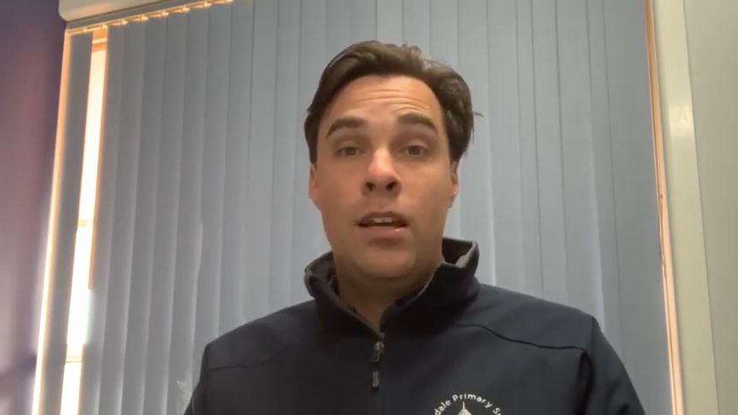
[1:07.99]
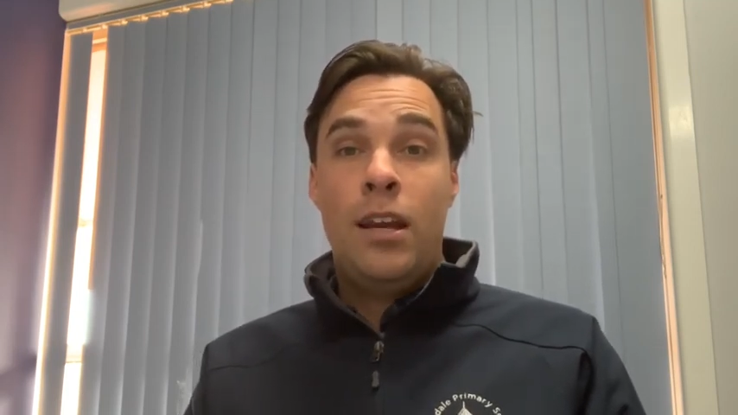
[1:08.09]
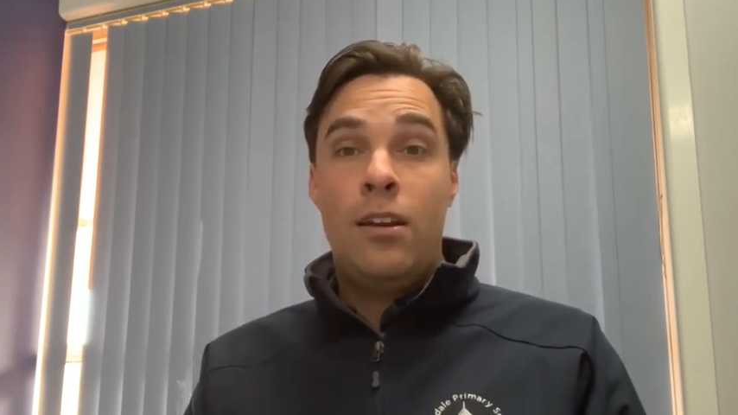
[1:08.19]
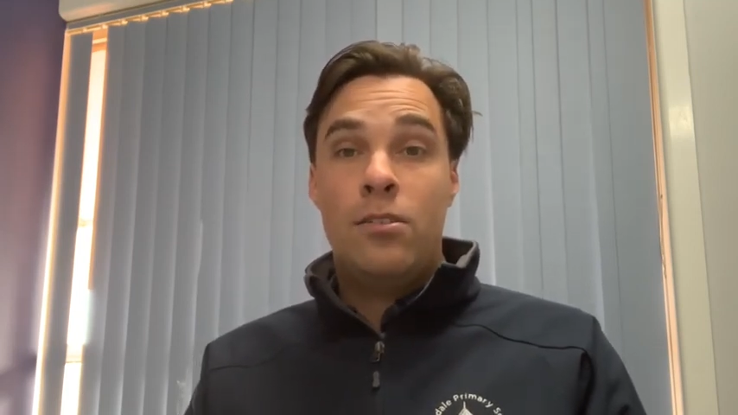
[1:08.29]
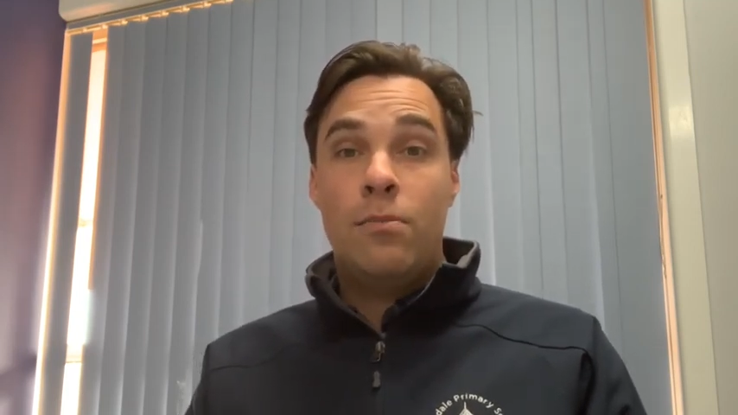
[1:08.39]

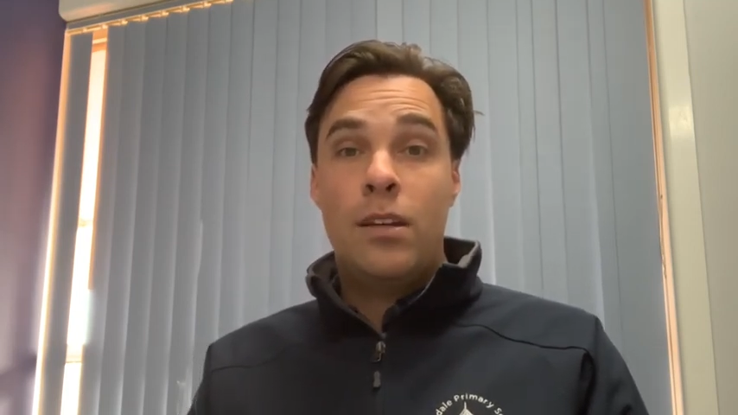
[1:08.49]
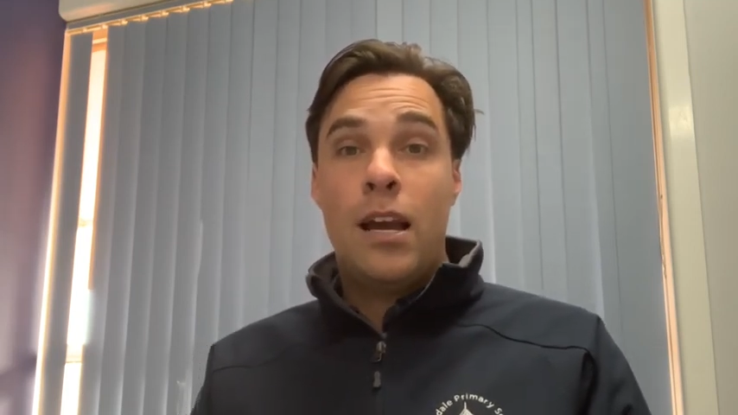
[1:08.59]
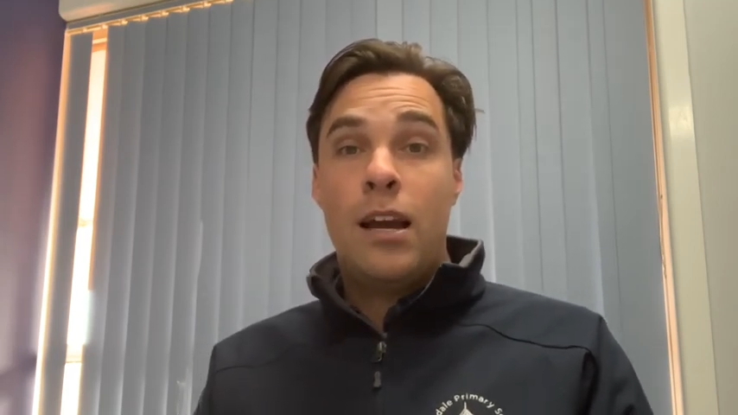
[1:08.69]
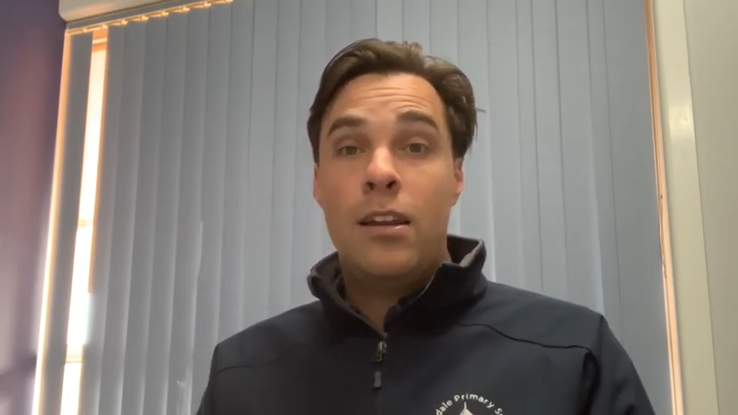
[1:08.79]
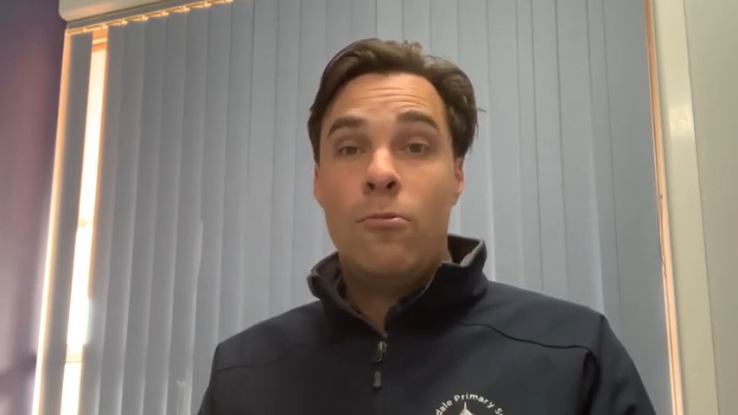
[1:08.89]
into some
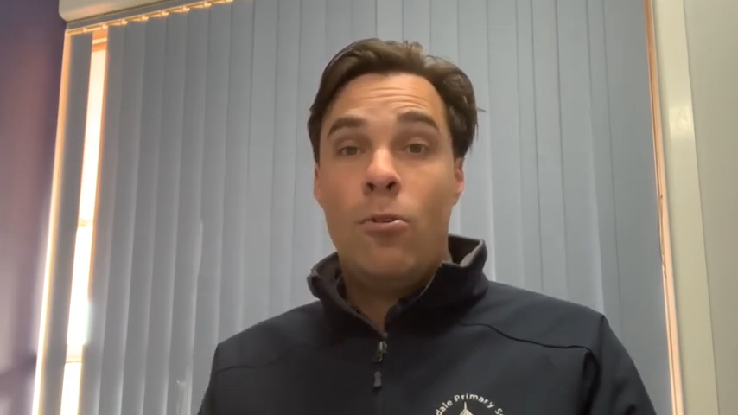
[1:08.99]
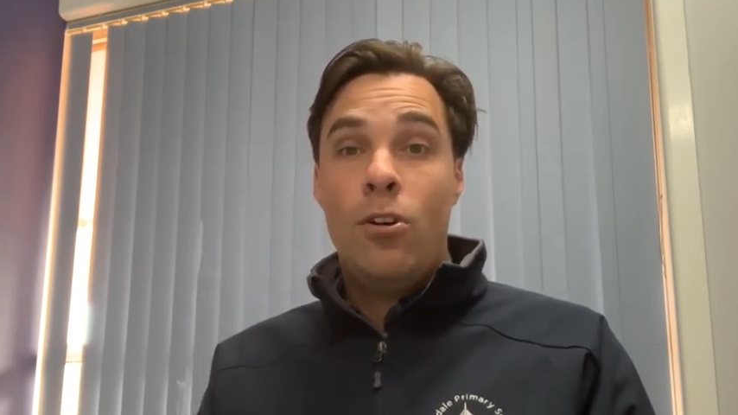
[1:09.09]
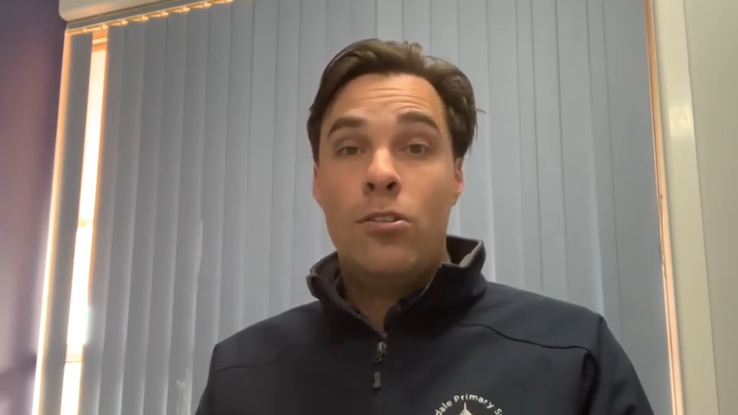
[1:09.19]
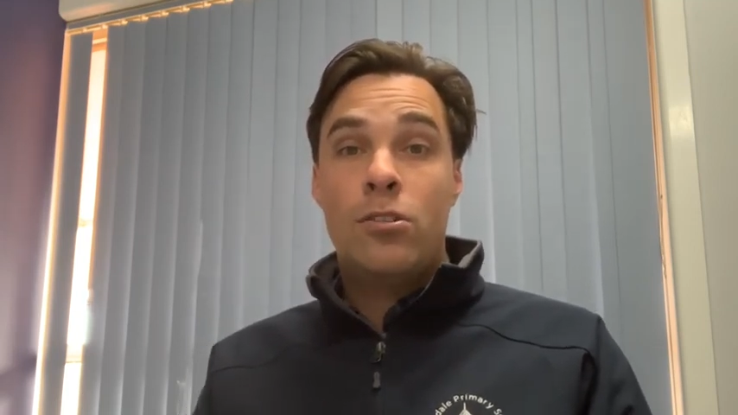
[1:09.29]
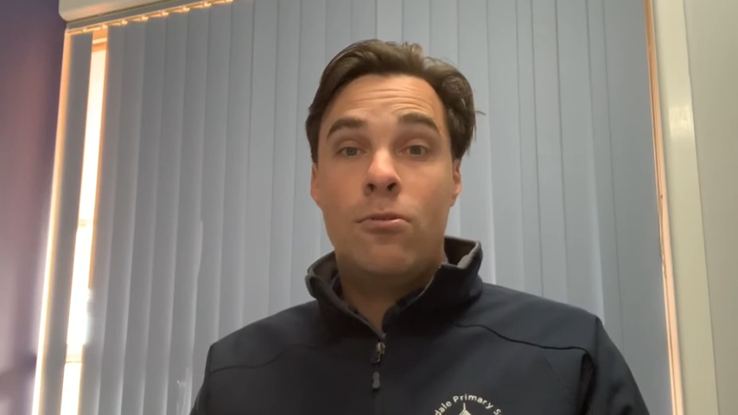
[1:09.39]
gardening
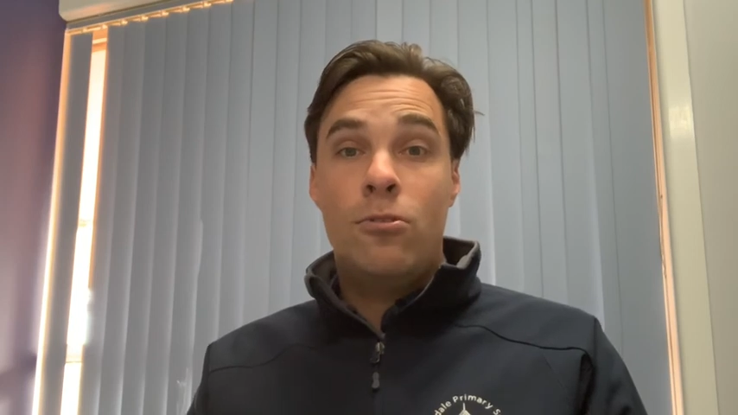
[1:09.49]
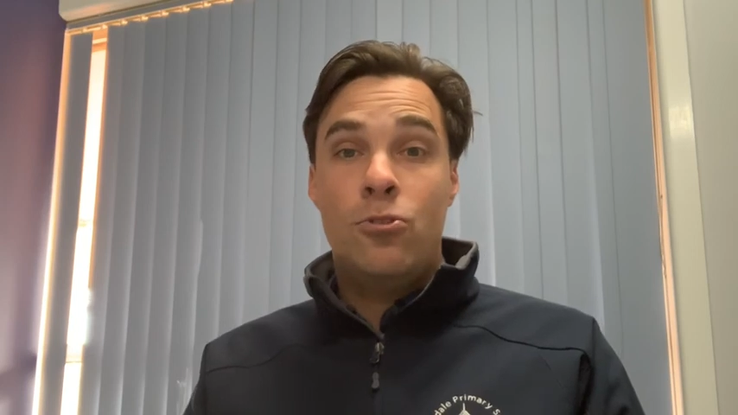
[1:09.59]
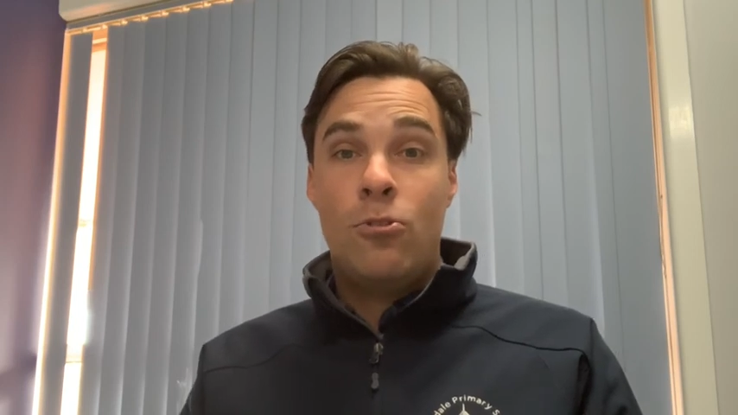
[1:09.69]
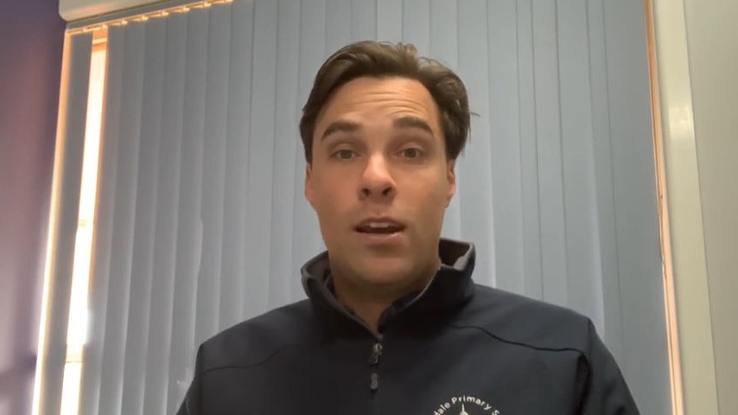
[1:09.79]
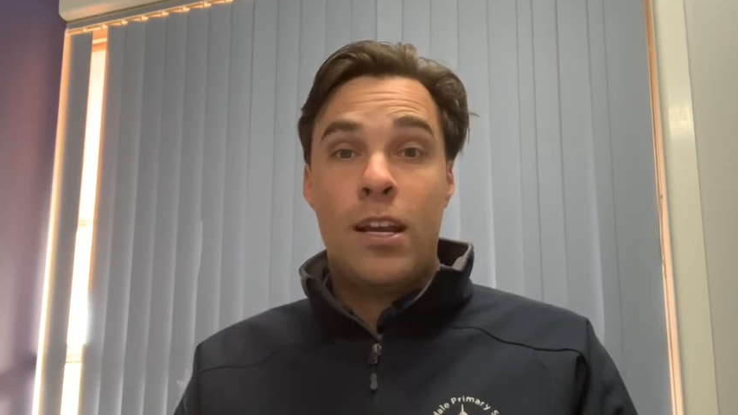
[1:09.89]
works to ensure our